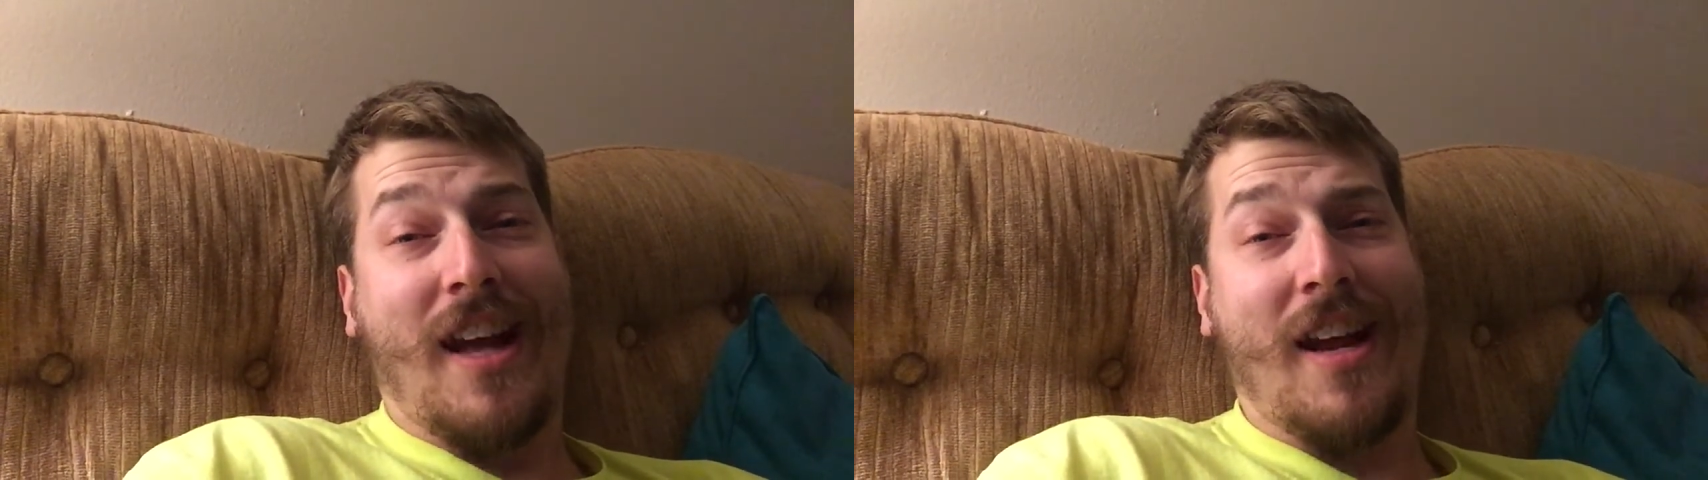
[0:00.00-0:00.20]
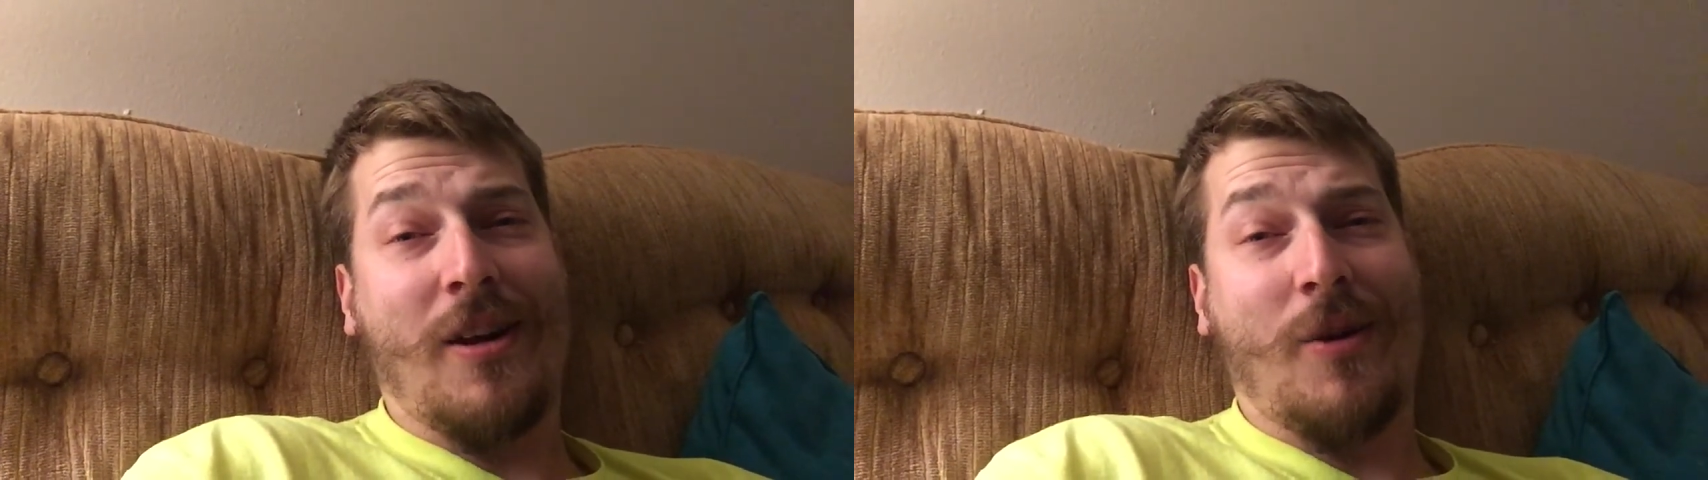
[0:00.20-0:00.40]

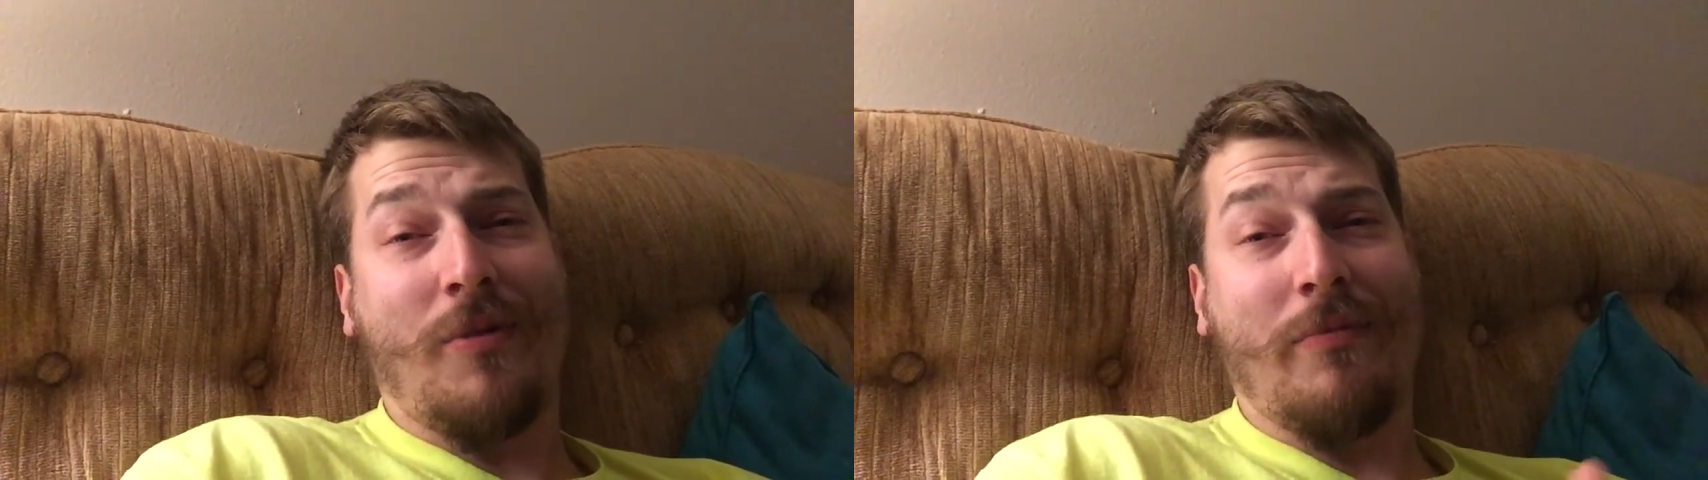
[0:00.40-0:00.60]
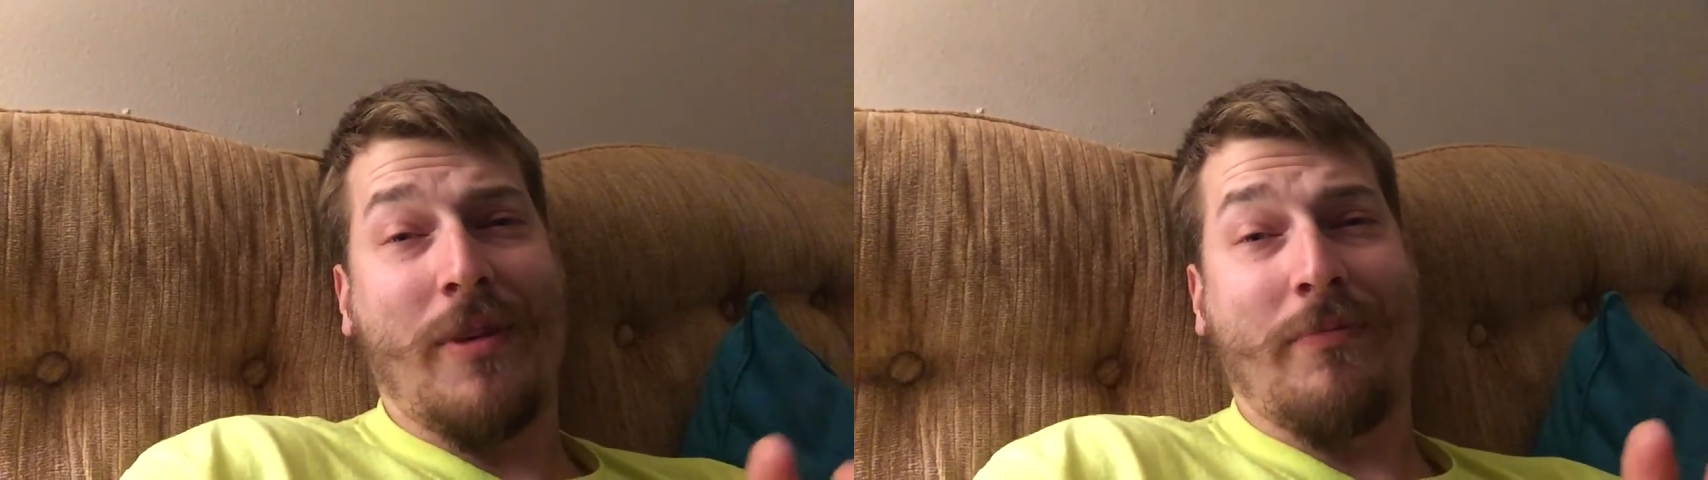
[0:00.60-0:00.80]
I know
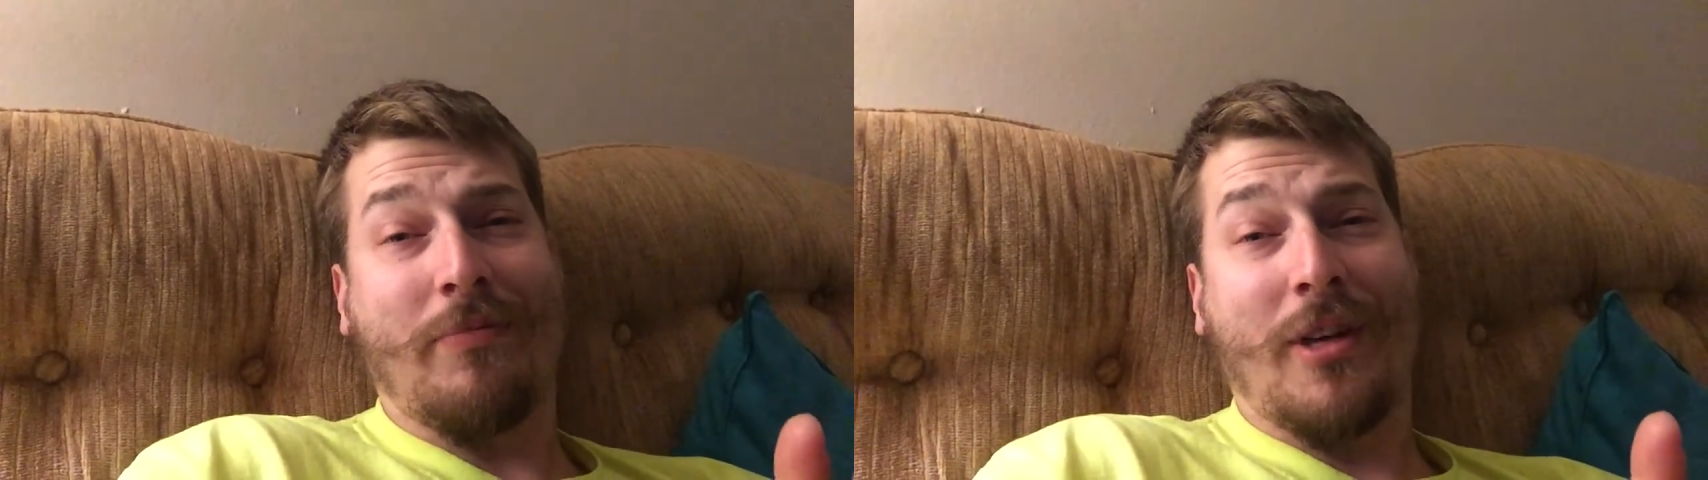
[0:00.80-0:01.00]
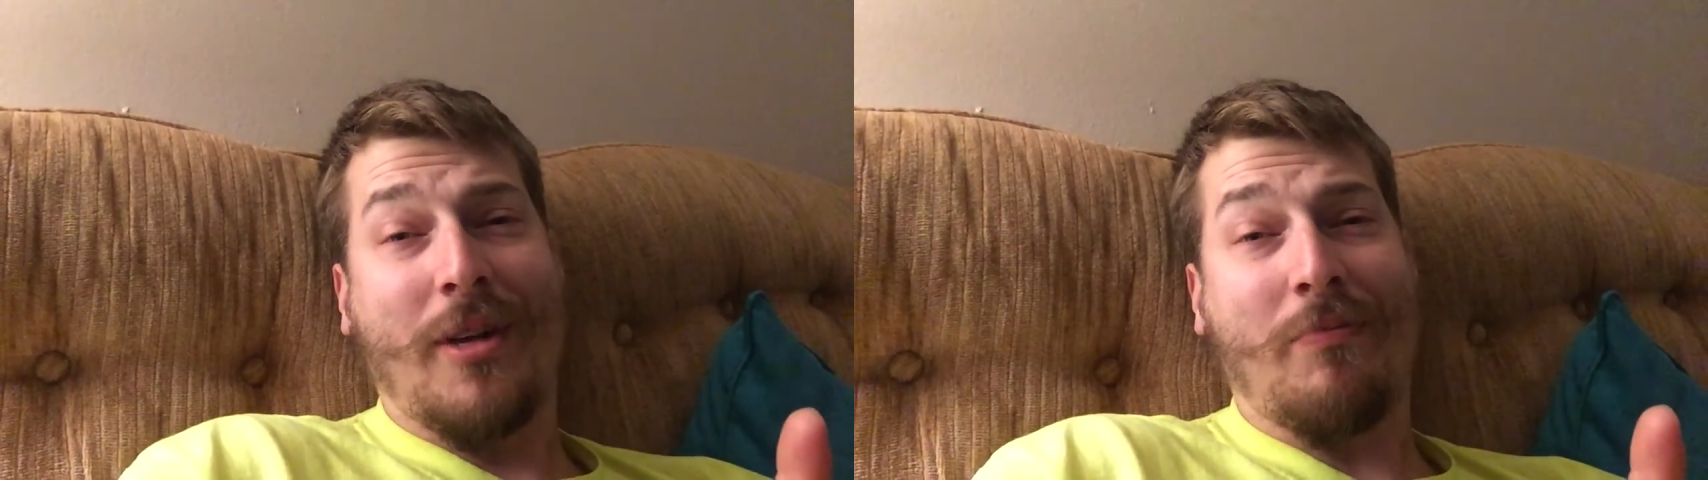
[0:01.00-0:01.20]
we've been
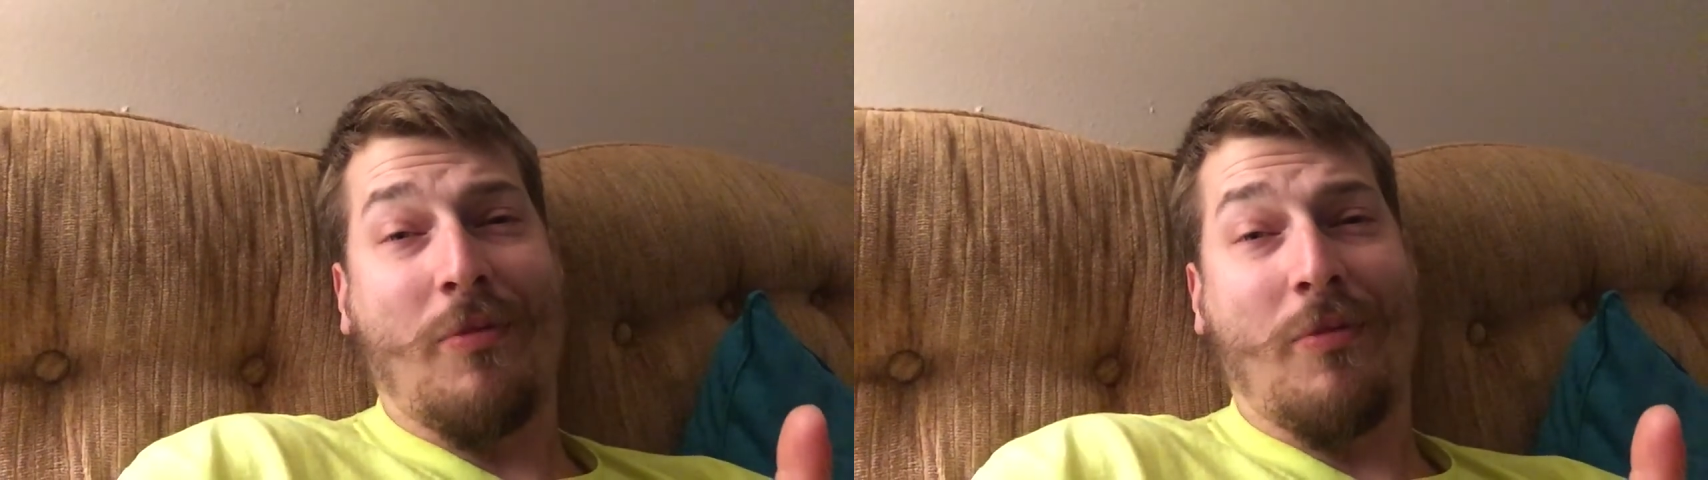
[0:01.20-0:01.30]
pretty